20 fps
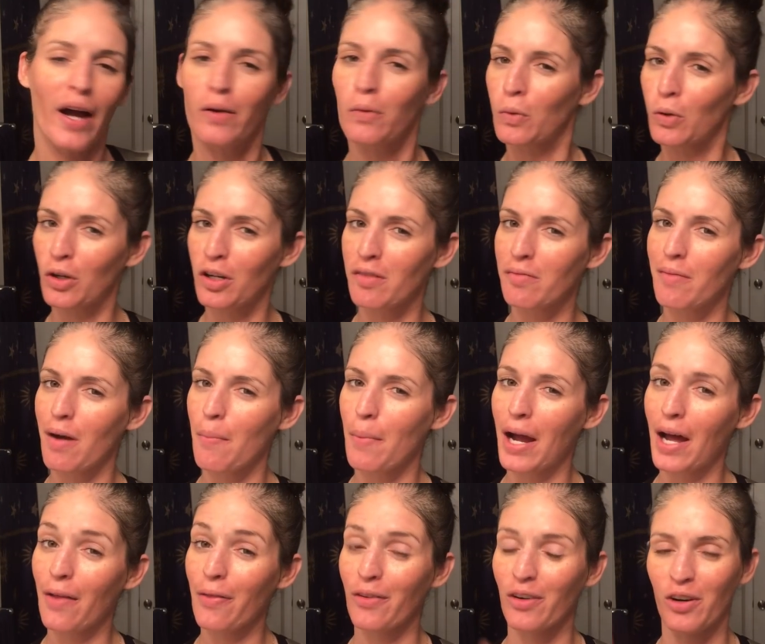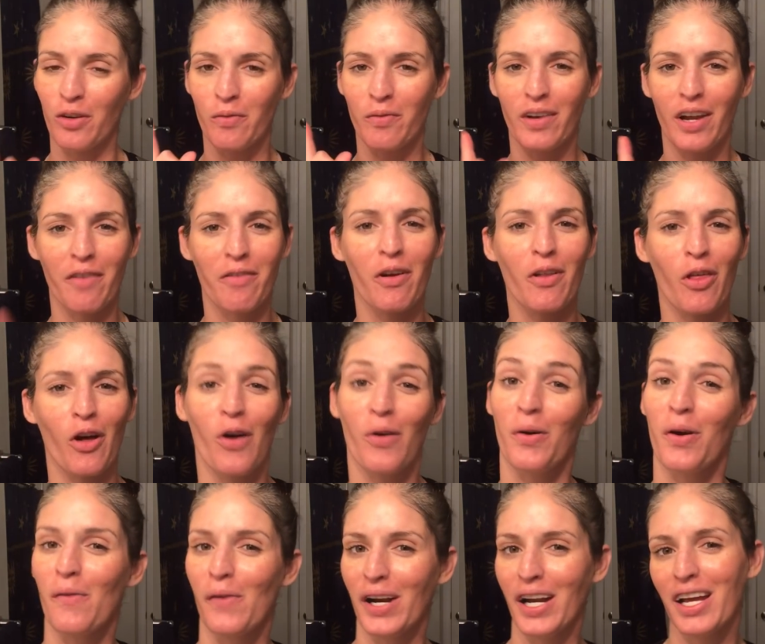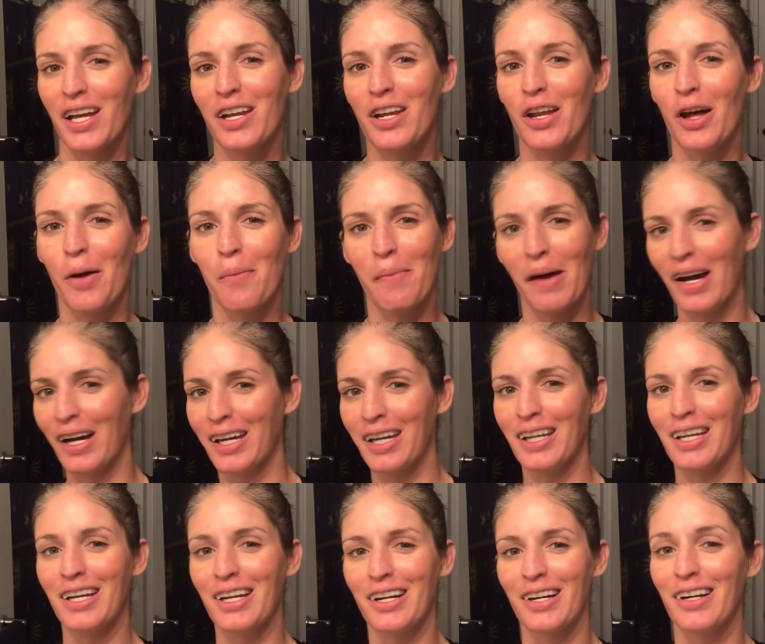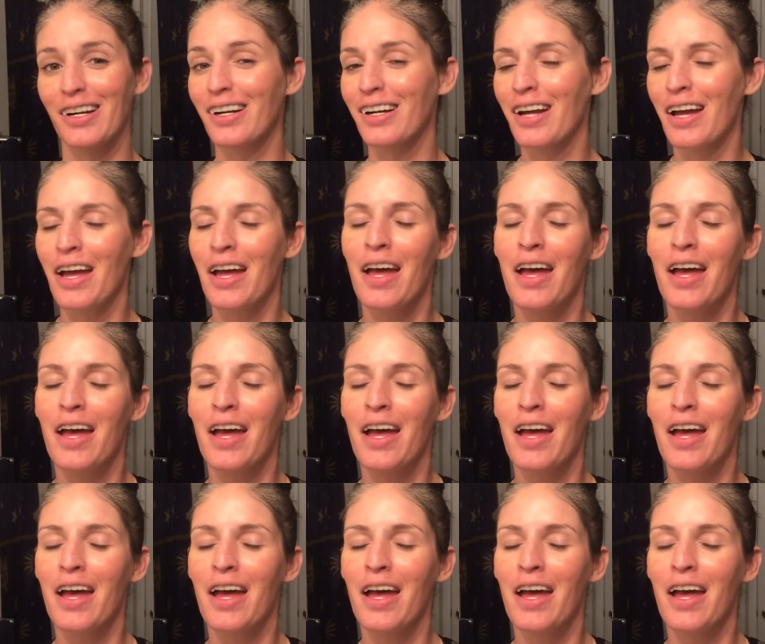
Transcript: wide world of my bathroom. Never thought we would end up back in here.